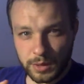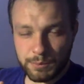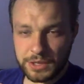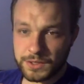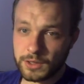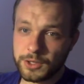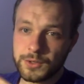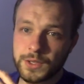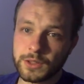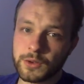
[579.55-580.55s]
basically
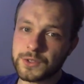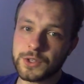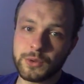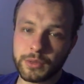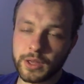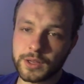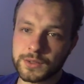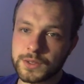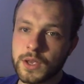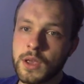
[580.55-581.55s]
using those two
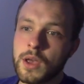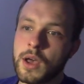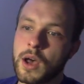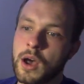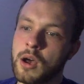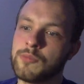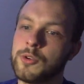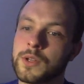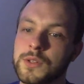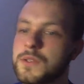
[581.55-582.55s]
things,
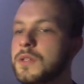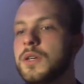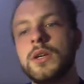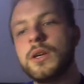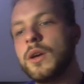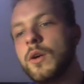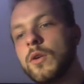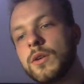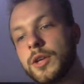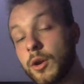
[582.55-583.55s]
you can see,
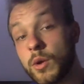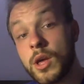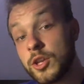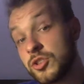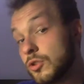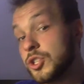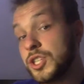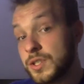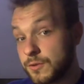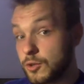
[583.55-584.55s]

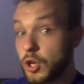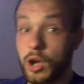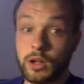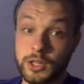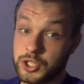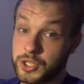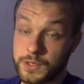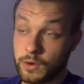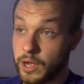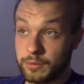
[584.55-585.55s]
searches for dog
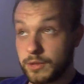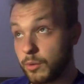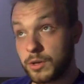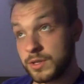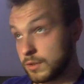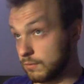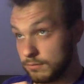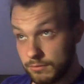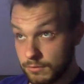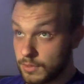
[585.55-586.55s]
leashes. Okay,
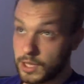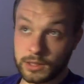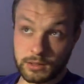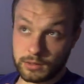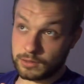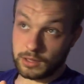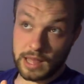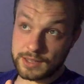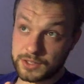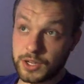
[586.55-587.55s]
in the
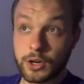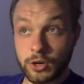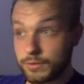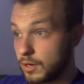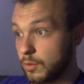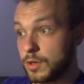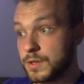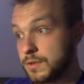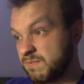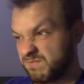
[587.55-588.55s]
last year, there
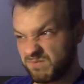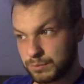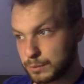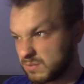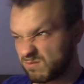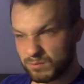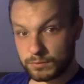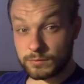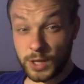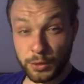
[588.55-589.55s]
was
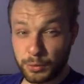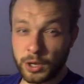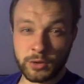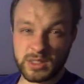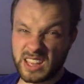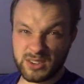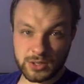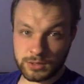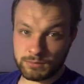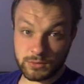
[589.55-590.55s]

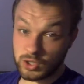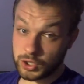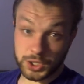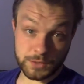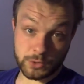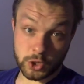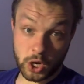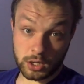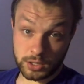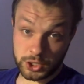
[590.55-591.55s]
300,000 searches for
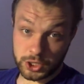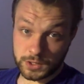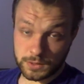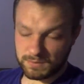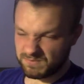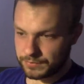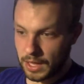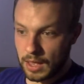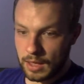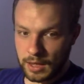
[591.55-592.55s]
dog leashes
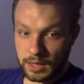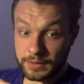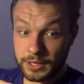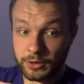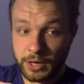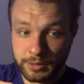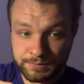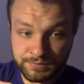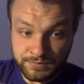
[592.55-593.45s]
on the internet.